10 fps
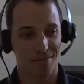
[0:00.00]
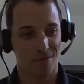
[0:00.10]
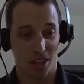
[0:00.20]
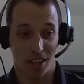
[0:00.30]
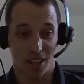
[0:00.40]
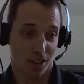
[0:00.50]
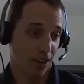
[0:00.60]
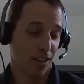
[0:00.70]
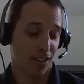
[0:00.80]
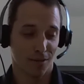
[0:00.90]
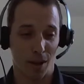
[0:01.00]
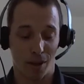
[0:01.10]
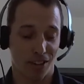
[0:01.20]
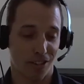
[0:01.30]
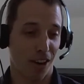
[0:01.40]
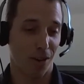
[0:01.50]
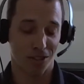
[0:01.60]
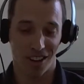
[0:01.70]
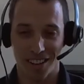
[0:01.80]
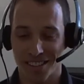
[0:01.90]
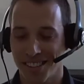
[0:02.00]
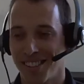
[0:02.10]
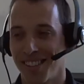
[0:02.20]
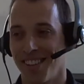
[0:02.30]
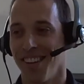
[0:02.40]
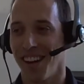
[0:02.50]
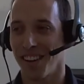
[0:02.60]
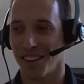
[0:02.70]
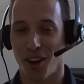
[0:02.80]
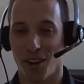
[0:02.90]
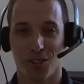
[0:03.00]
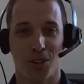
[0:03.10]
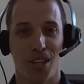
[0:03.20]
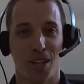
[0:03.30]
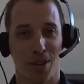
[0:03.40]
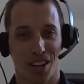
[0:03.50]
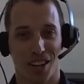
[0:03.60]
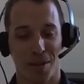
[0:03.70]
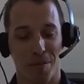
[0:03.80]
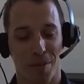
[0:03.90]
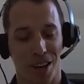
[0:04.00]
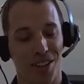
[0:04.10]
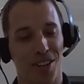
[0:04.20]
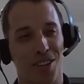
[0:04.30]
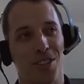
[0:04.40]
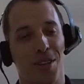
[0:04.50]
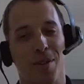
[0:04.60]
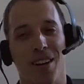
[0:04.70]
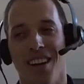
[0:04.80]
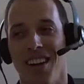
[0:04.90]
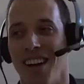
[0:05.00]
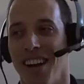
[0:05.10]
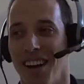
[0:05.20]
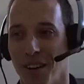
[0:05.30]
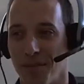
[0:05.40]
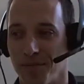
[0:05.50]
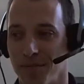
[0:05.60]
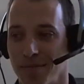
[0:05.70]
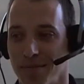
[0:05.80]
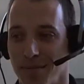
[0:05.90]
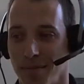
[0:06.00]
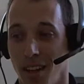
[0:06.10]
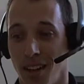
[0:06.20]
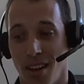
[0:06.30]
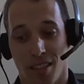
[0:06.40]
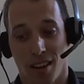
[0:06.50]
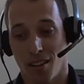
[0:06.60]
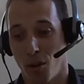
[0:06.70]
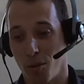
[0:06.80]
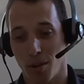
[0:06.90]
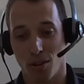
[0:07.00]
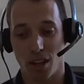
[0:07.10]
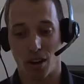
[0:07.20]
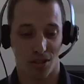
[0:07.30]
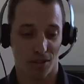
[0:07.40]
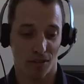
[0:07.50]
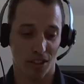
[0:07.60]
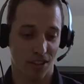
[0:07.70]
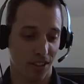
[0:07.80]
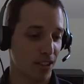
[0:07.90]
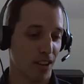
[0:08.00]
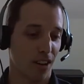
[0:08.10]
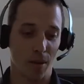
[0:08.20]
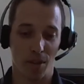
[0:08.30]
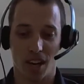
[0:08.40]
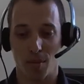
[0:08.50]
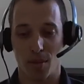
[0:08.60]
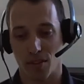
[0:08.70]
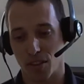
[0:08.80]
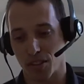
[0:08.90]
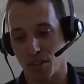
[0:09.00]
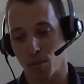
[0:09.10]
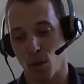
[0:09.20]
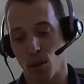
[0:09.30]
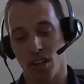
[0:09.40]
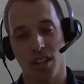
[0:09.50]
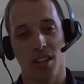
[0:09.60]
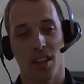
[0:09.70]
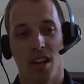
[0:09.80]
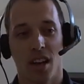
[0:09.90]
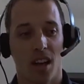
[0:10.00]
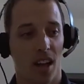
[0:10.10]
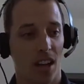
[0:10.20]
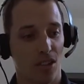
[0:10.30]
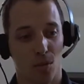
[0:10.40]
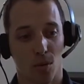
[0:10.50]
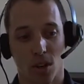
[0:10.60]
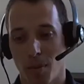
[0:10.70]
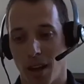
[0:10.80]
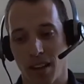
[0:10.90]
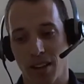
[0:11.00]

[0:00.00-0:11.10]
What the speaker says: Which I took. My parents thought I was nuts. I had a college degree. I'm taking an unpaid internship. And then lo and behold, I was the first intern. I became their first employee. and I just worked my ass